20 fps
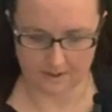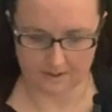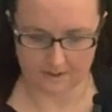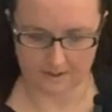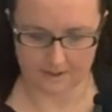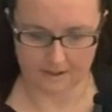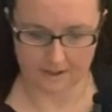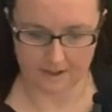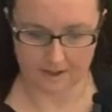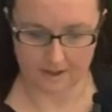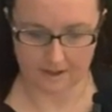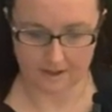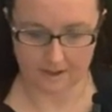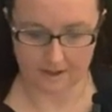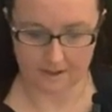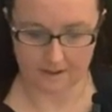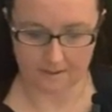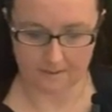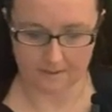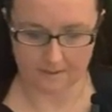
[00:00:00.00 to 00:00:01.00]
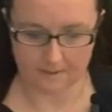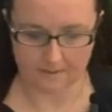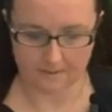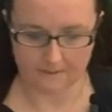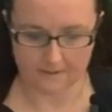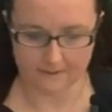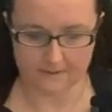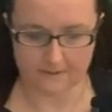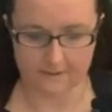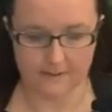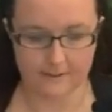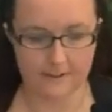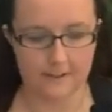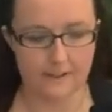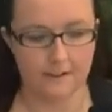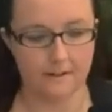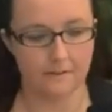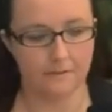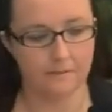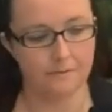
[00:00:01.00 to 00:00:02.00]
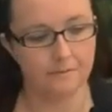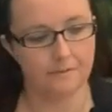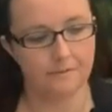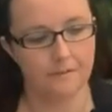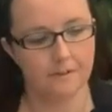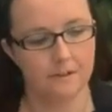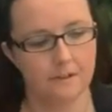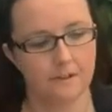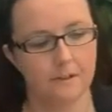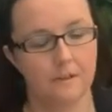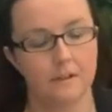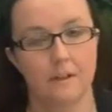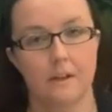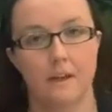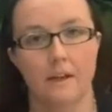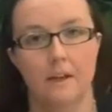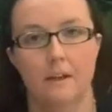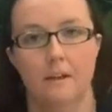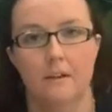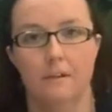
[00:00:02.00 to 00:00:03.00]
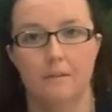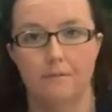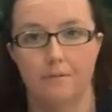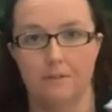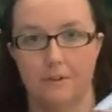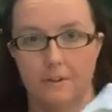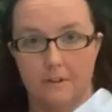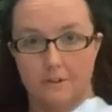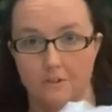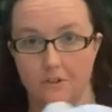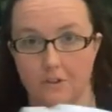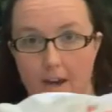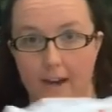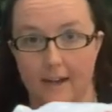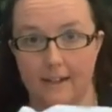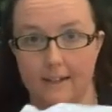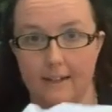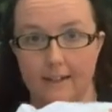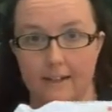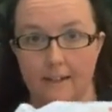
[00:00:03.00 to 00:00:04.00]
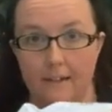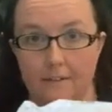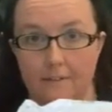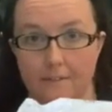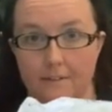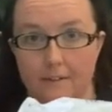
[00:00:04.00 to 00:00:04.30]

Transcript: the sleeve for the jacket of